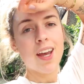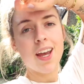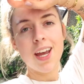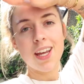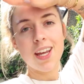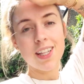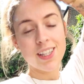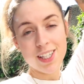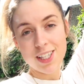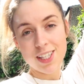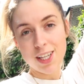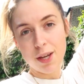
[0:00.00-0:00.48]

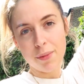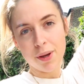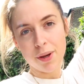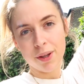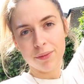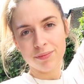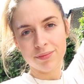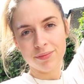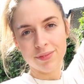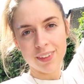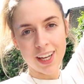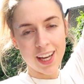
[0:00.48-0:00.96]
in the summer,
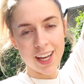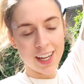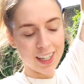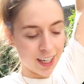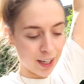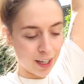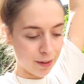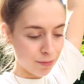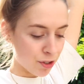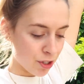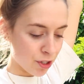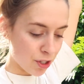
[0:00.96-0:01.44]
and
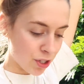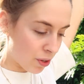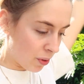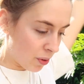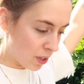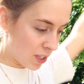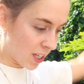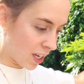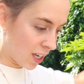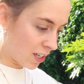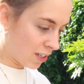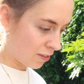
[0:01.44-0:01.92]
I'm just so
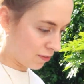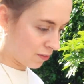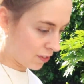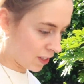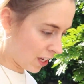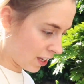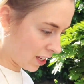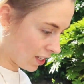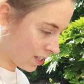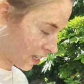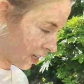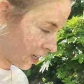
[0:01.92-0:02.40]
excited for that. It's